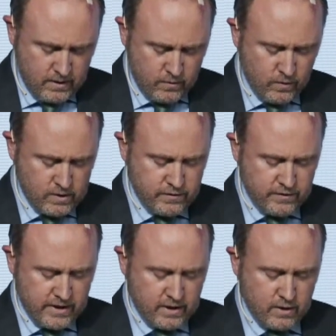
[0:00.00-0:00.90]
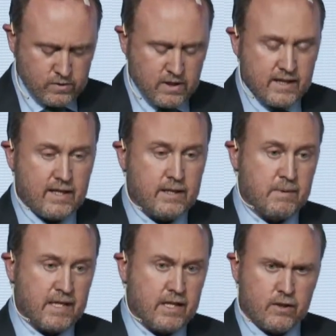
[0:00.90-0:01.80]
watch very closely at the
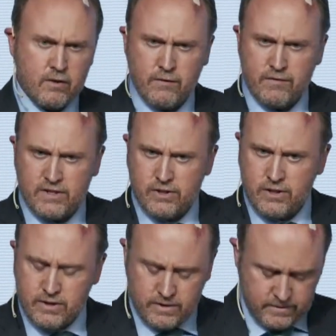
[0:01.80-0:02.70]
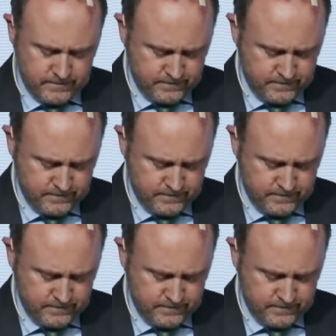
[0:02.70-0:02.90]
beginning of each year.